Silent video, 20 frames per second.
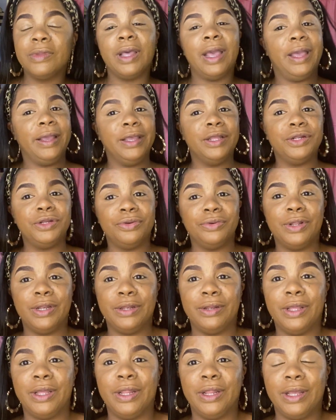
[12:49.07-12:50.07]
I can do
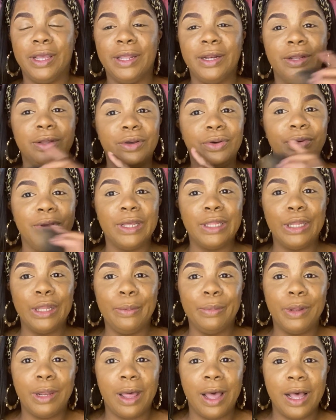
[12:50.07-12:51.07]
a quick
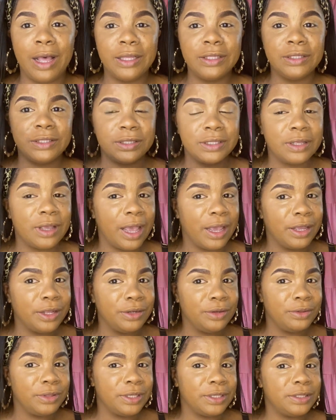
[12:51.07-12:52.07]
lip gloss. I can
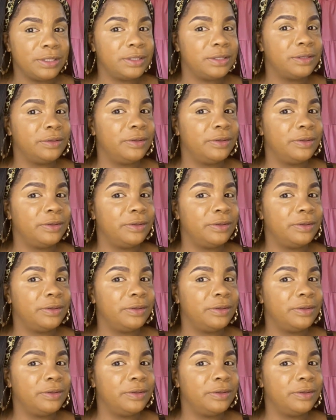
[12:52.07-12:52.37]
do this.